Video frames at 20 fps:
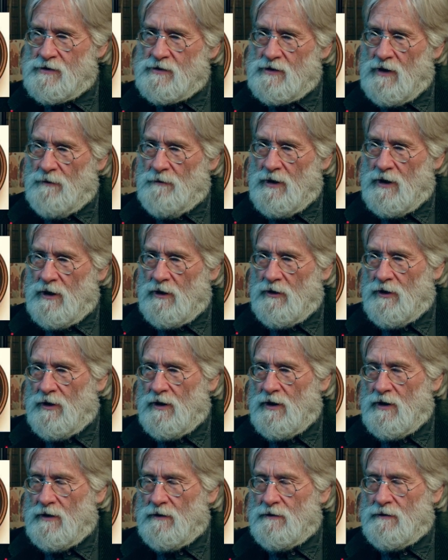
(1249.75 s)
some
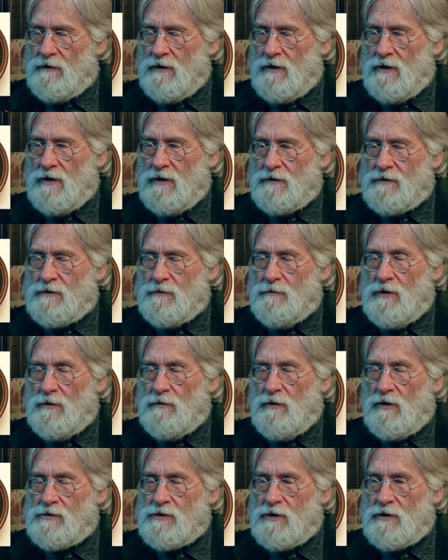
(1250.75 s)
area uh, to be
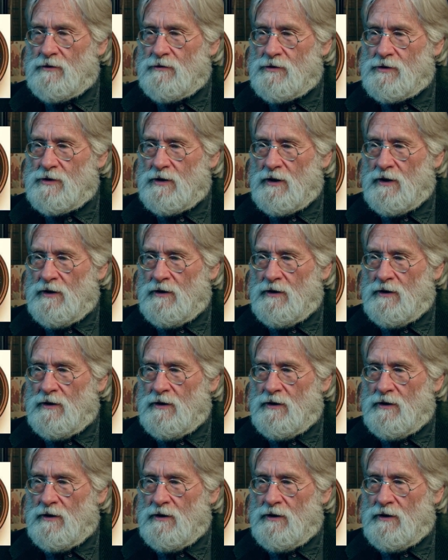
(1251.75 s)
most interesting,